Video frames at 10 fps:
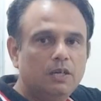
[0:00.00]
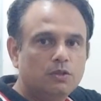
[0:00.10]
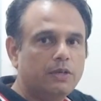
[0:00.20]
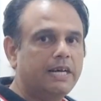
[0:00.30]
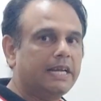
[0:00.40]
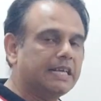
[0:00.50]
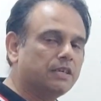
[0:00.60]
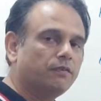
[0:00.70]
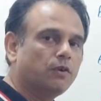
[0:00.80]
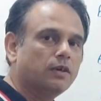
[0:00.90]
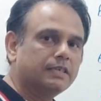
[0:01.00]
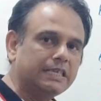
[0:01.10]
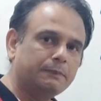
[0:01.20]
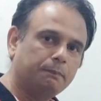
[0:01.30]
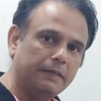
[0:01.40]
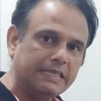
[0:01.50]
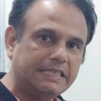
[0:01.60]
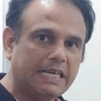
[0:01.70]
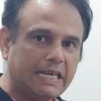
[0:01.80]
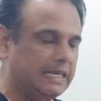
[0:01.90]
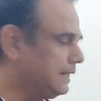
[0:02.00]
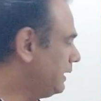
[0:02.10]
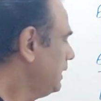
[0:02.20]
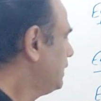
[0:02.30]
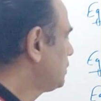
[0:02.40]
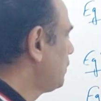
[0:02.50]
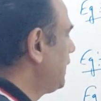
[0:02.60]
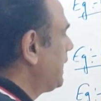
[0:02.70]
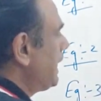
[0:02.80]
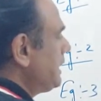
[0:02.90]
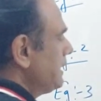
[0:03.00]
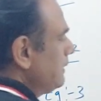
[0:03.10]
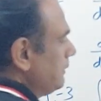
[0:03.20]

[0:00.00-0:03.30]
So integration of cos is plus sine, so we will get